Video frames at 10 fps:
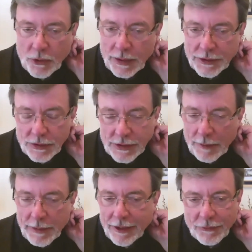number of
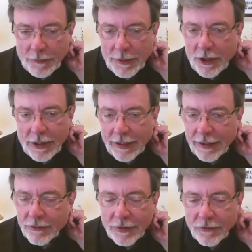questions coming in from the
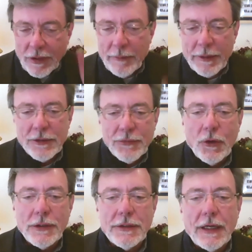audience, and so let
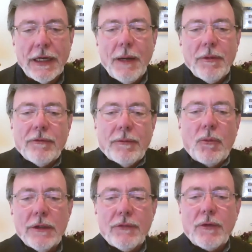me just focus on a
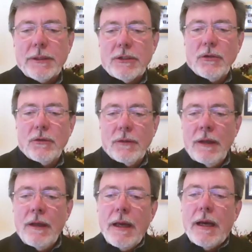couple of them. One from
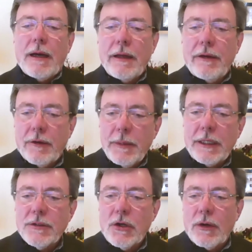Atun
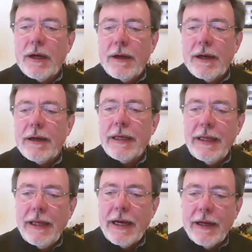here in Minnesota,
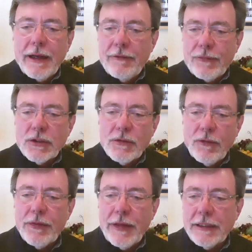and he
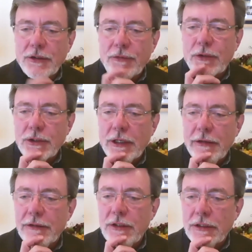first of all thanks you
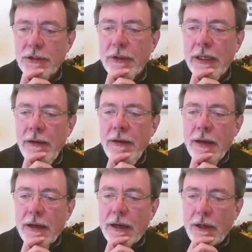for sharing this
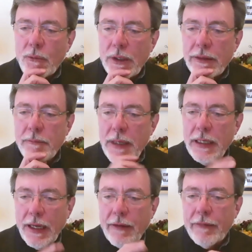history with
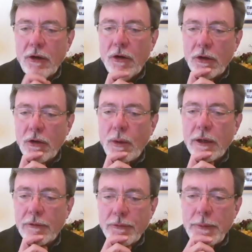many on the
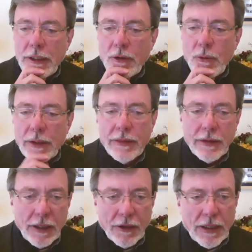call who aren't familiar
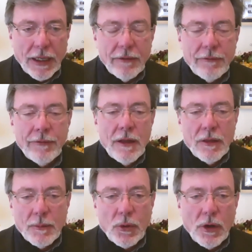with kind of
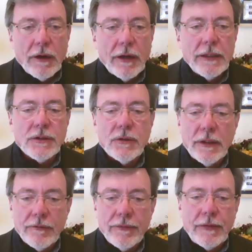the broader
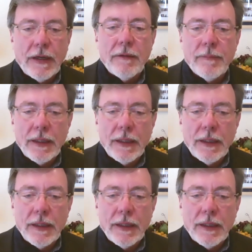history of